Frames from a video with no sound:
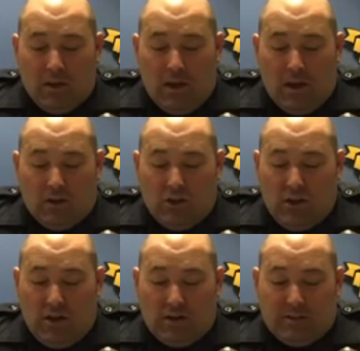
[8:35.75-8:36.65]
And
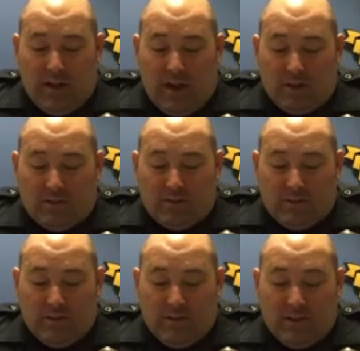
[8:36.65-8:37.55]
GNX asked,
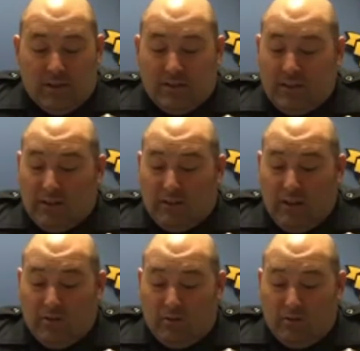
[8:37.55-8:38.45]
is it
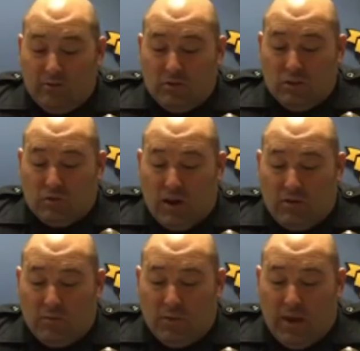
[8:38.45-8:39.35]
illegal to
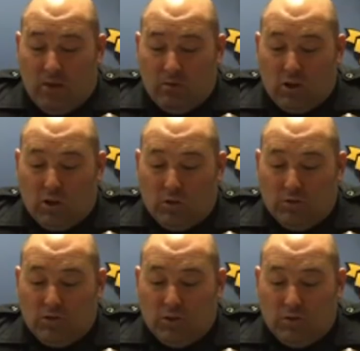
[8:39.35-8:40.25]
drive without
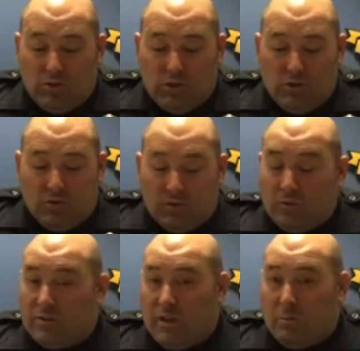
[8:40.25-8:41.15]
closed-toed shoes, for
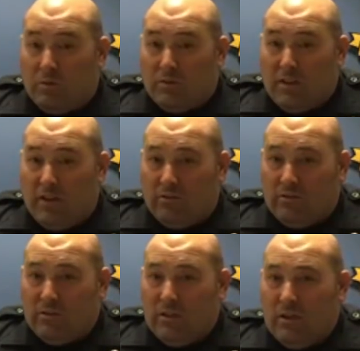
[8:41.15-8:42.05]
example, sandals?
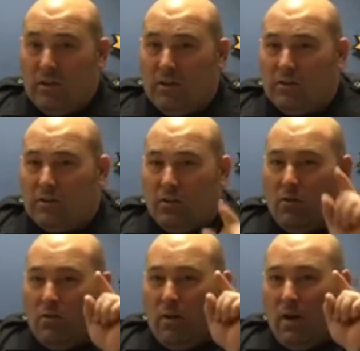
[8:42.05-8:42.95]

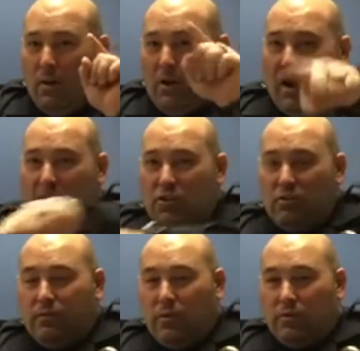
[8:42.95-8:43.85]
So, I'm going to ask you
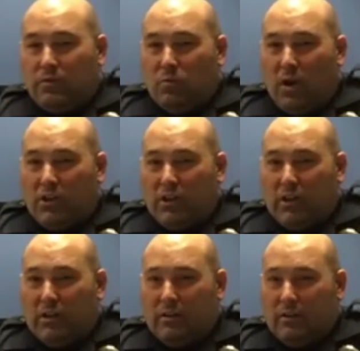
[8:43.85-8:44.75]
folks watching,
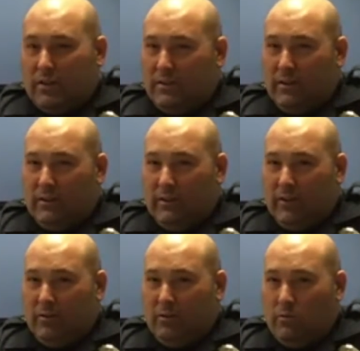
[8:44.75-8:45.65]
is it
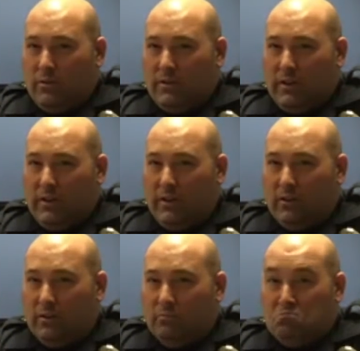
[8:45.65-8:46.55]
legal or is it
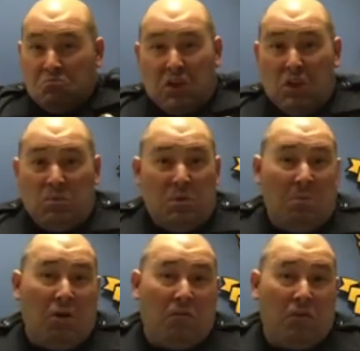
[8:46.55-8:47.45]
illegal? Can you be
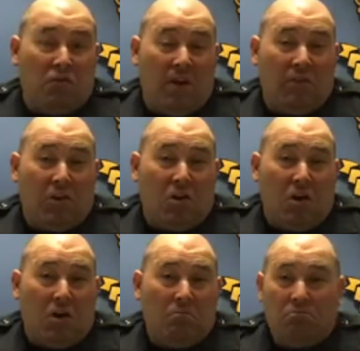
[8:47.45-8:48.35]
barefoot driving a
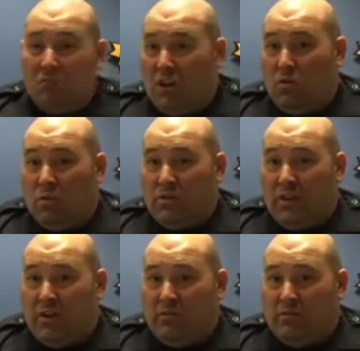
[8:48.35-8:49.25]
car? Can you wear
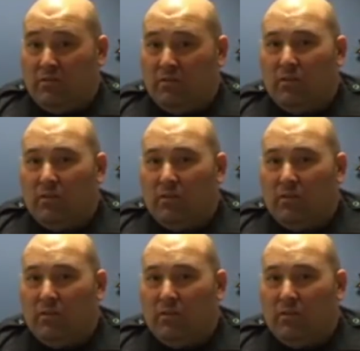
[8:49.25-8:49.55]
sandals?